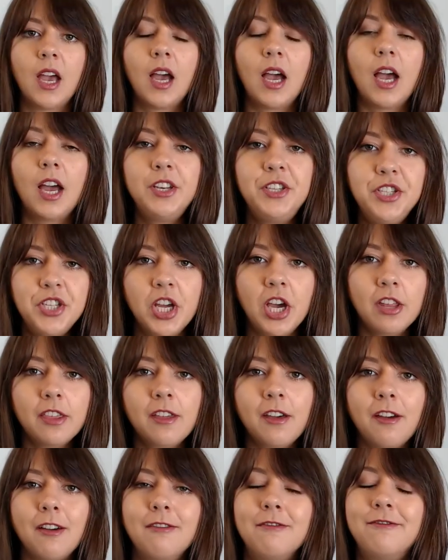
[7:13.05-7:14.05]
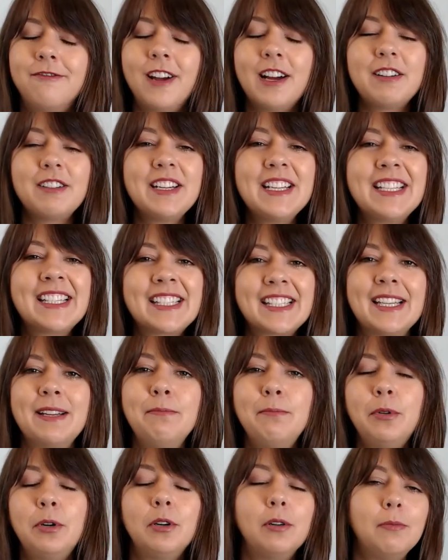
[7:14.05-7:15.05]
Another very
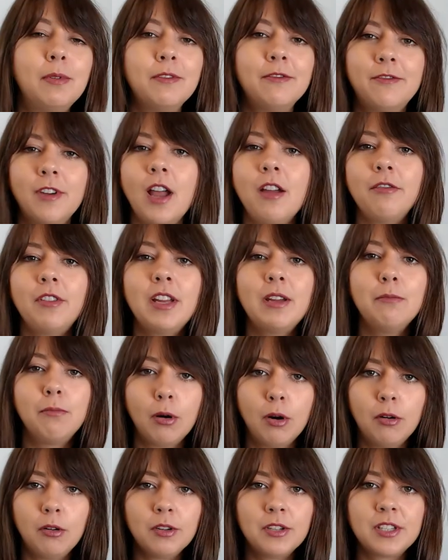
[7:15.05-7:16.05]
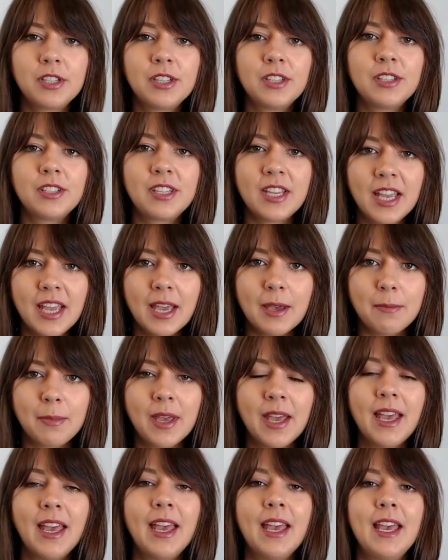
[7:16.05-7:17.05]
simple but very important tip
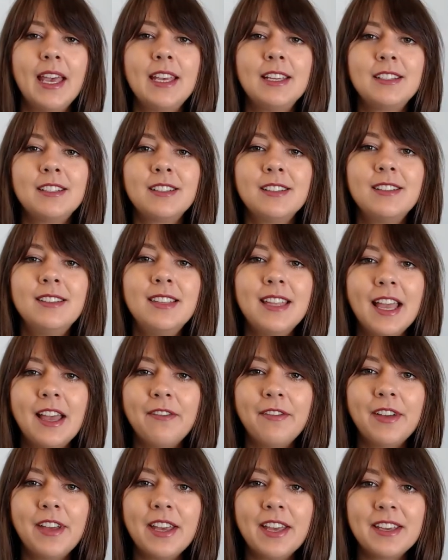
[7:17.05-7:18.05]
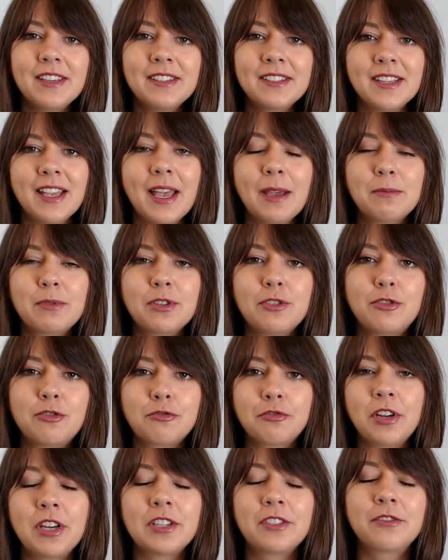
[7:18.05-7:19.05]
is to never accept
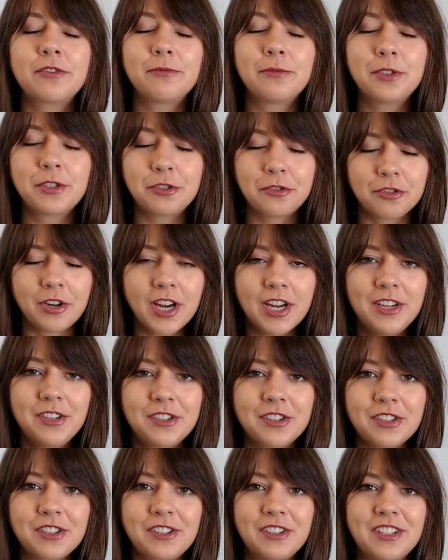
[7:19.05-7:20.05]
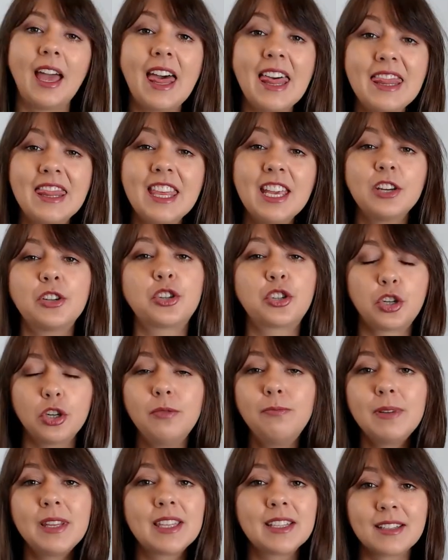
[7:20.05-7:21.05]
drinks from strangers. And this
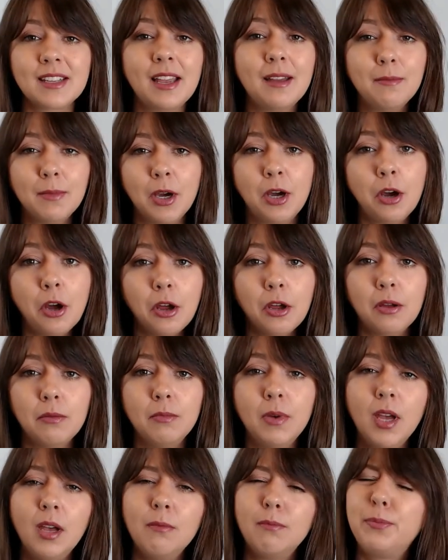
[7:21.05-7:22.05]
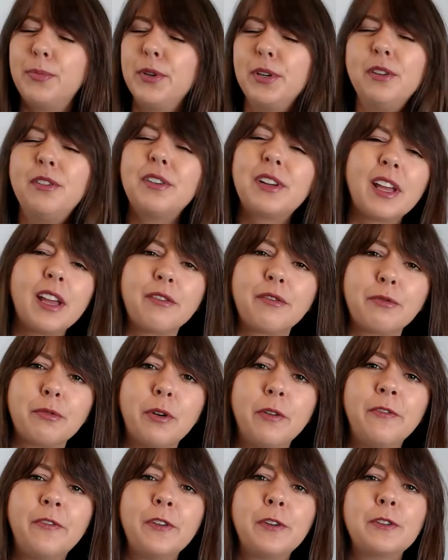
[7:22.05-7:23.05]
should be the same at home, but not
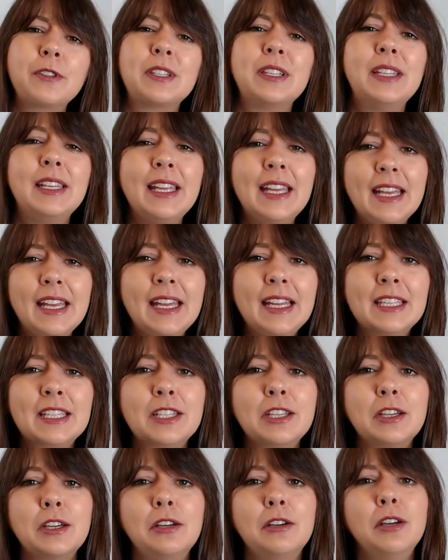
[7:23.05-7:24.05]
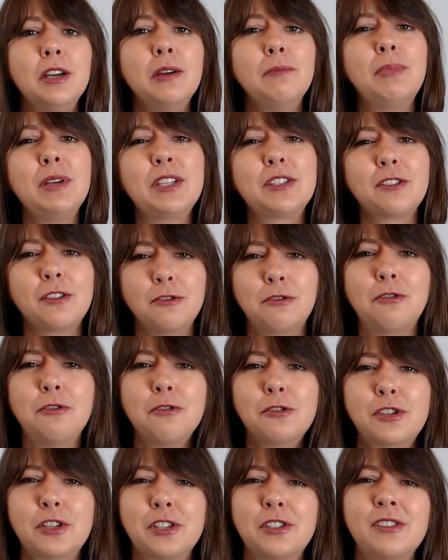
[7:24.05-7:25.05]
everyone feels the need to be so
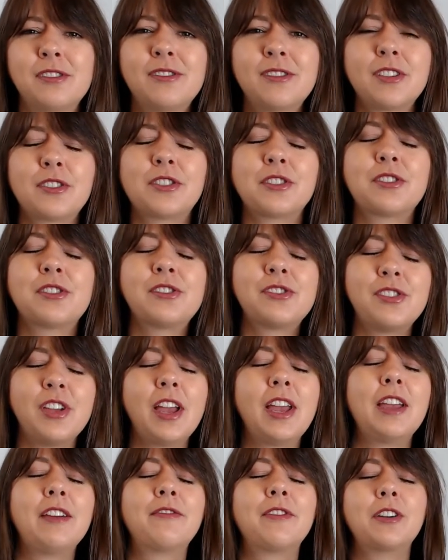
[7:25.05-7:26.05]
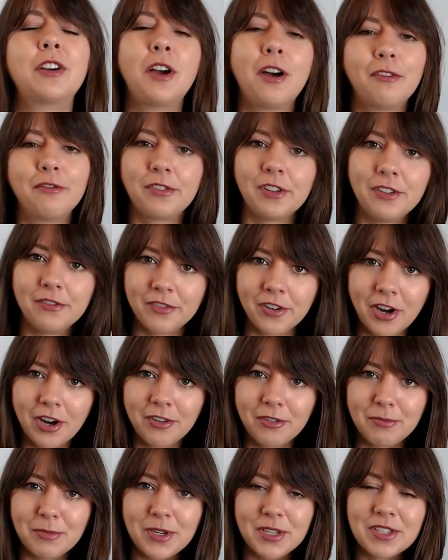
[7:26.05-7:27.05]
cautious in such a safe and comfy
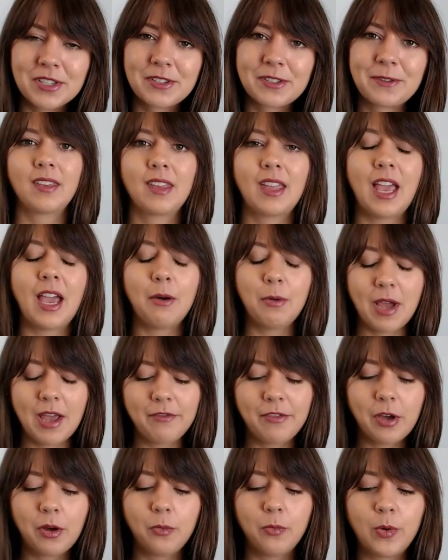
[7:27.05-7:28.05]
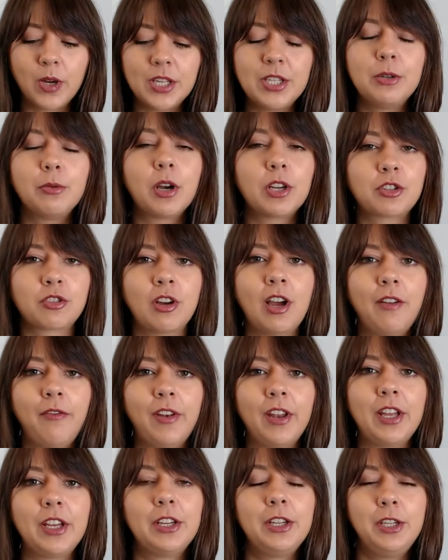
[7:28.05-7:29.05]
environment. However, when you are
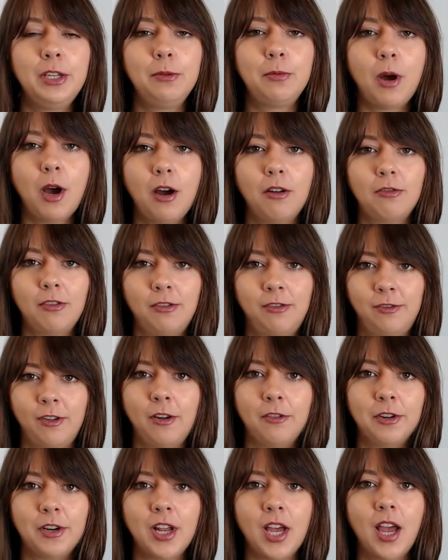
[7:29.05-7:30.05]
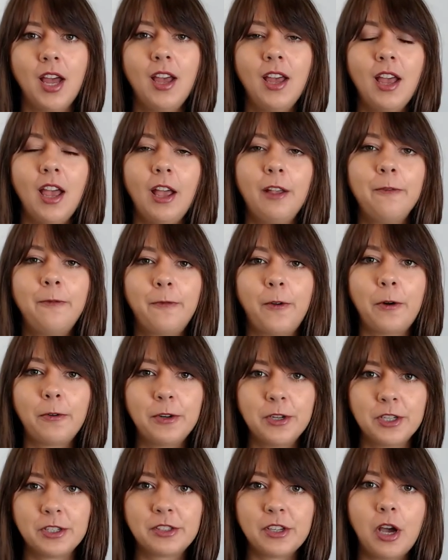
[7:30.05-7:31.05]
traveling, you are a foreigner, and
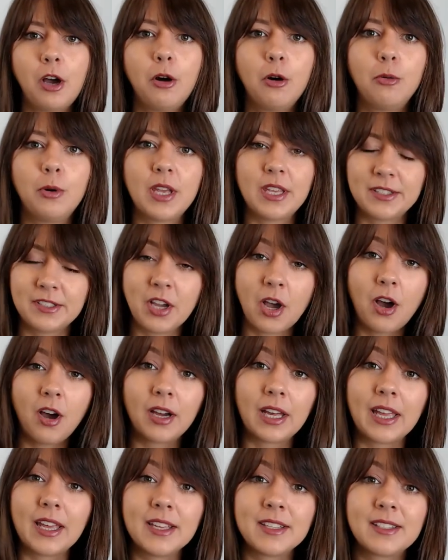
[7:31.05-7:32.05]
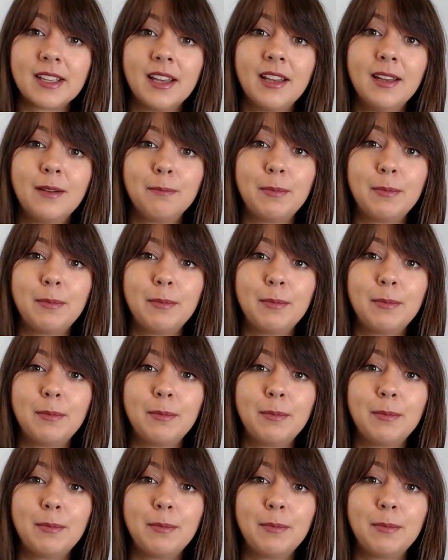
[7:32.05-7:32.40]
foreigners are always targets.